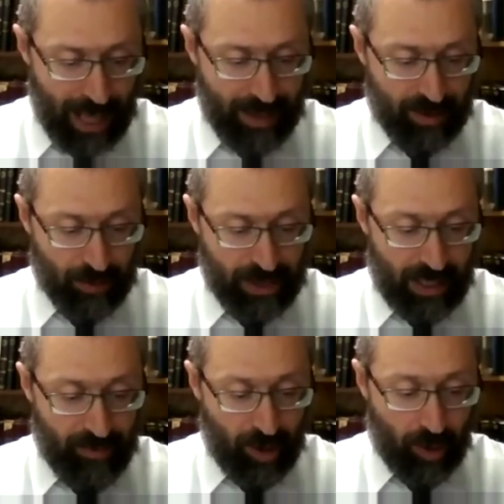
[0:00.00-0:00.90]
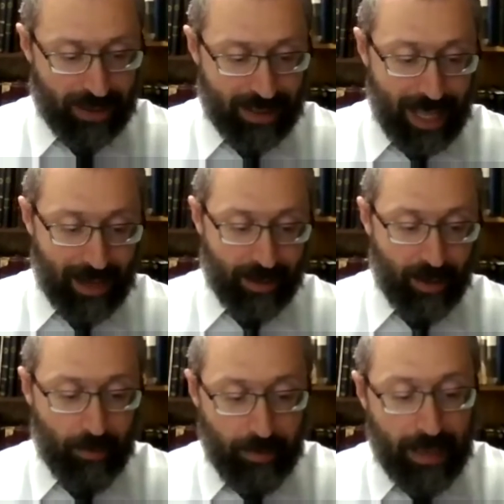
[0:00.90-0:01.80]
we see, even though that's not
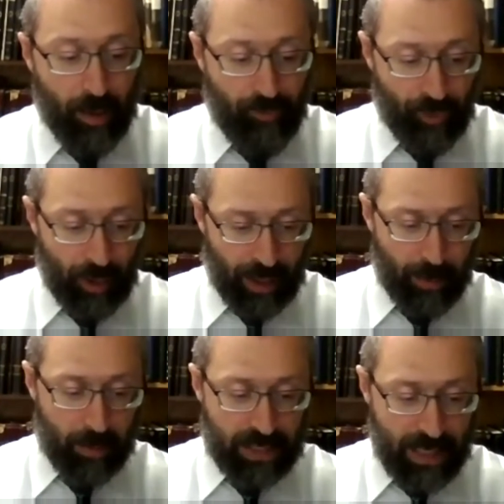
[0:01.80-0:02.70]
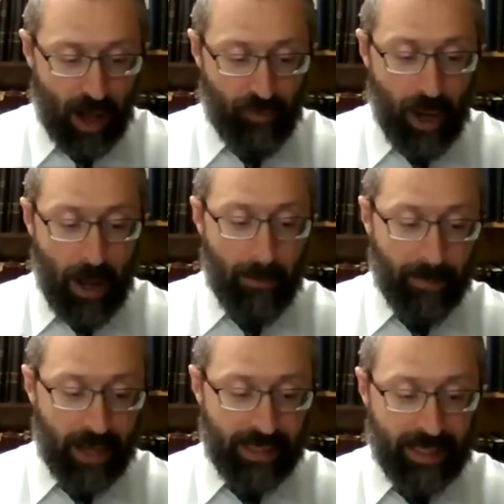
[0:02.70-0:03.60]
a meal for him himself,
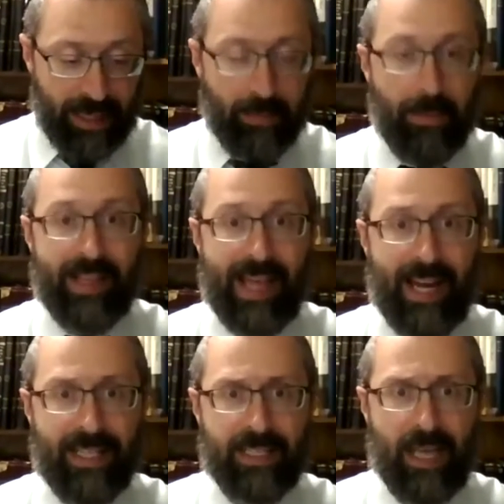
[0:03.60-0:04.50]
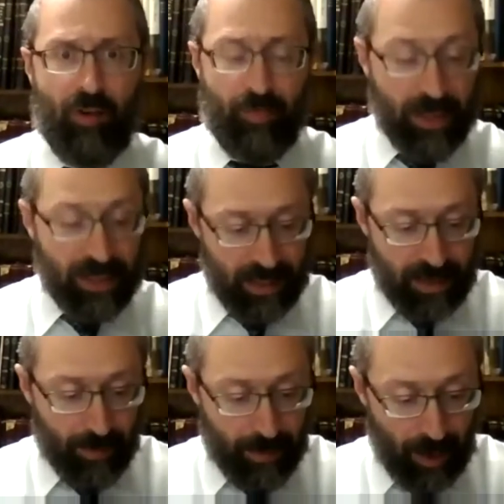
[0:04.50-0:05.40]
but he can make that as his error because it is
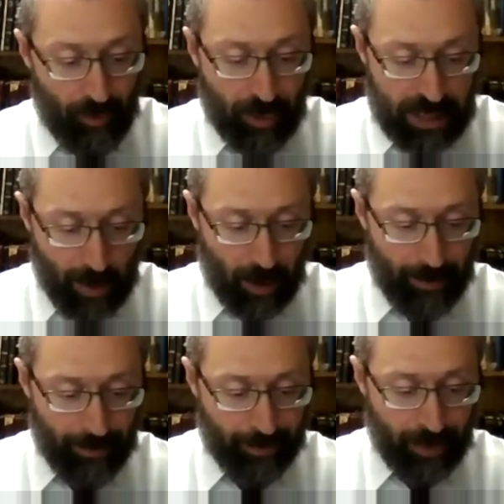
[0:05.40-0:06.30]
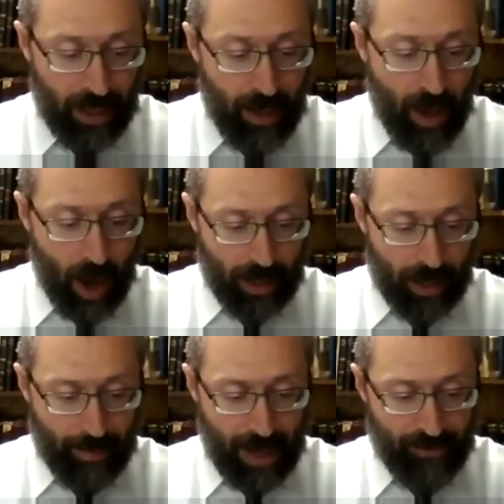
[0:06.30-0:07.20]
a meal for someone. So
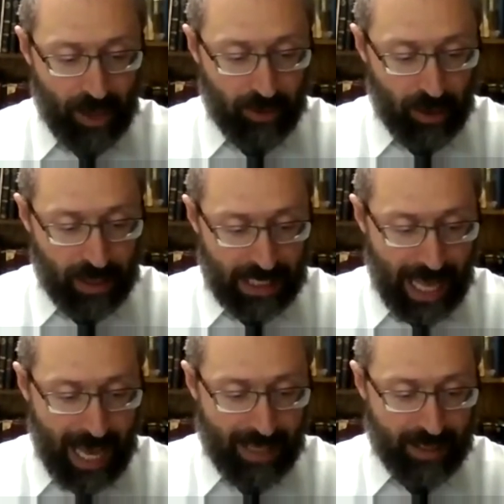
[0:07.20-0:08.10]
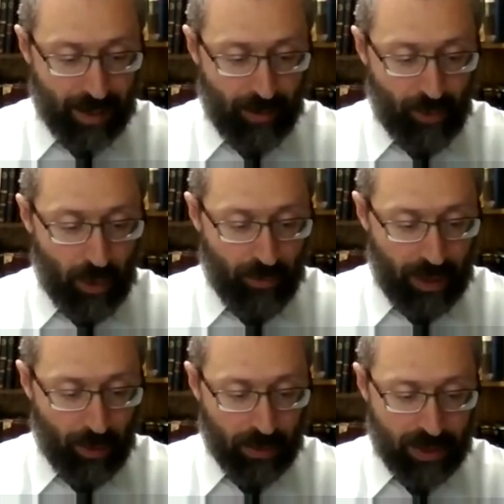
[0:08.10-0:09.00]
therefore, over
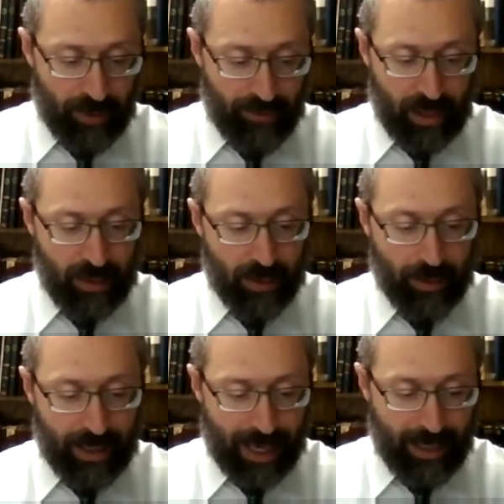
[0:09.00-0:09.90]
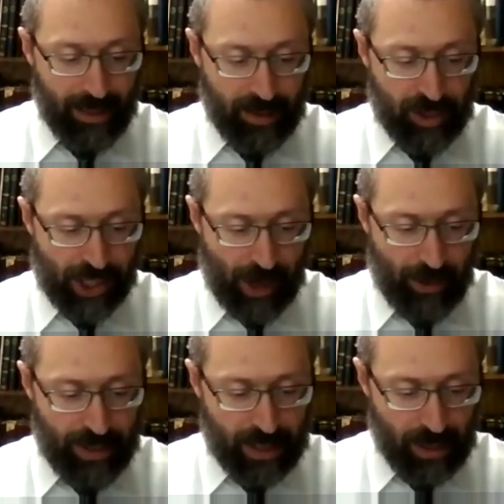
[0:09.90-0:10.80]
here also, even though he can't eat these
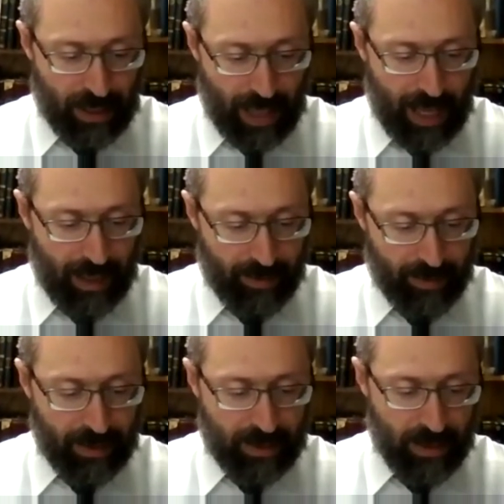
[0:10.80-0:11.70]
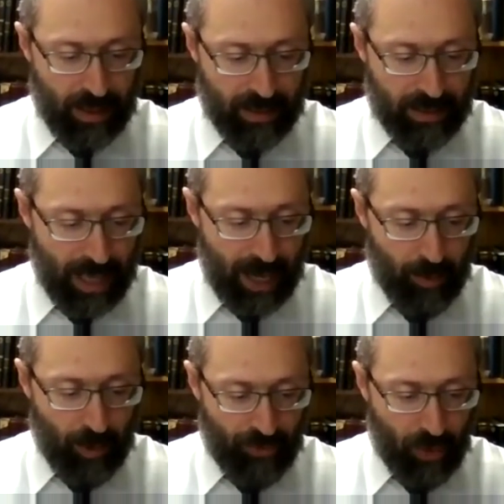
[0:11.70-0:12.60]
cherries, it is
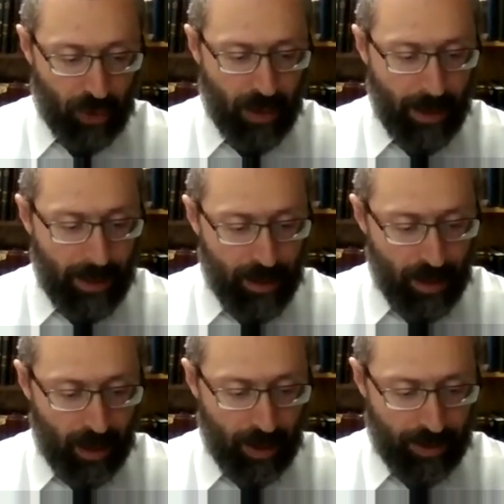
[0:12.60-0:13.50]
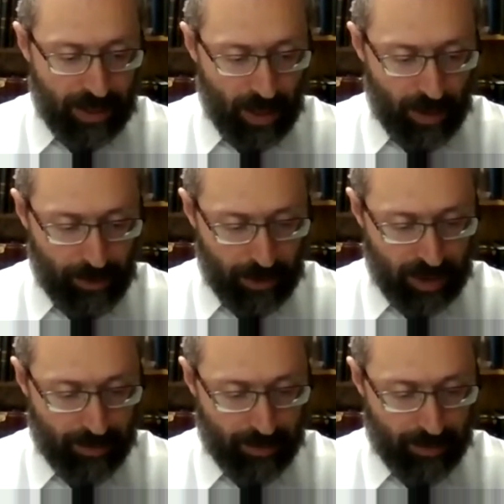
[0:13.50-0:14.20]
edible for this other person,